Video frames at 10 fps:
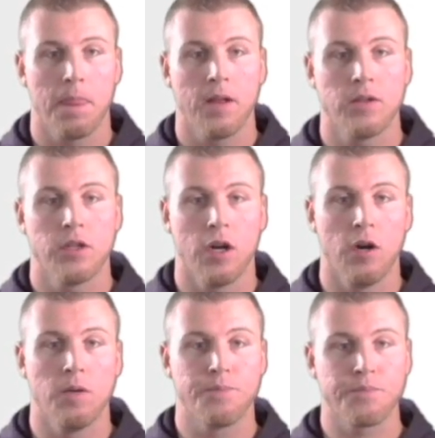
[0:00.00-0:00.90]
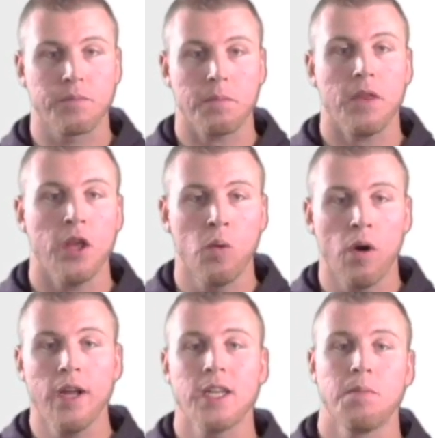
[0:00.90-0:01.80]
So you
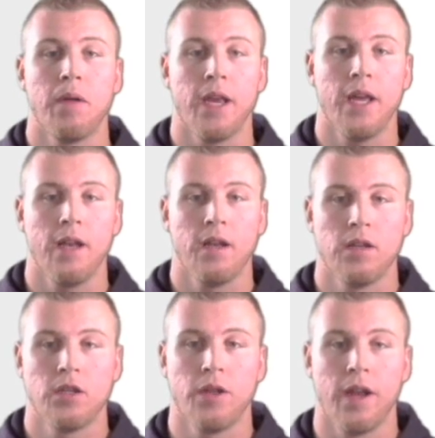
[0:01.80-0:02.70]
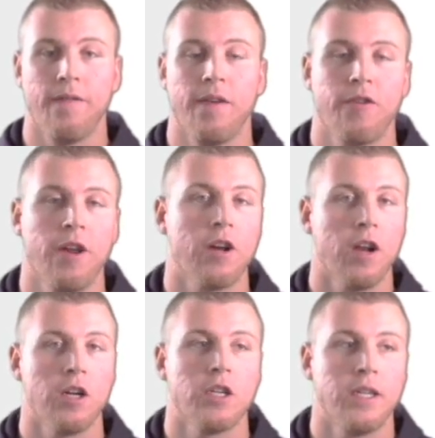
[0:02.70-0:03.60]
want to explain it so that a 5th grader could
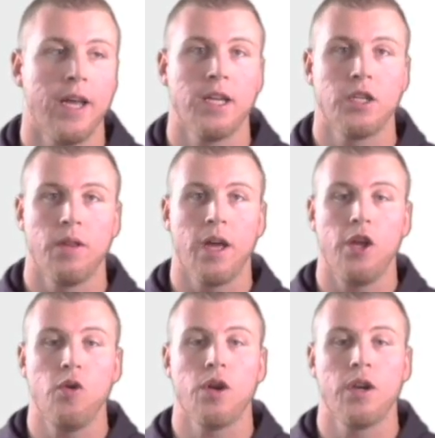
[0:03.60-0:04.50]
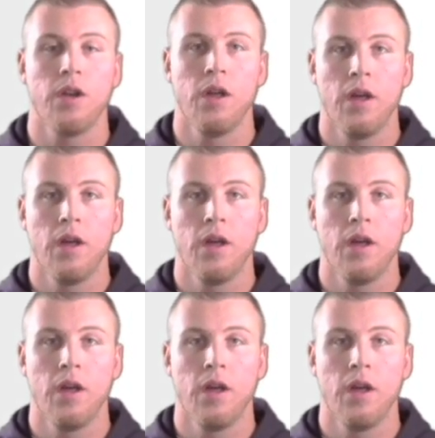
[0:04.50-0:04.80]
understand, so that you can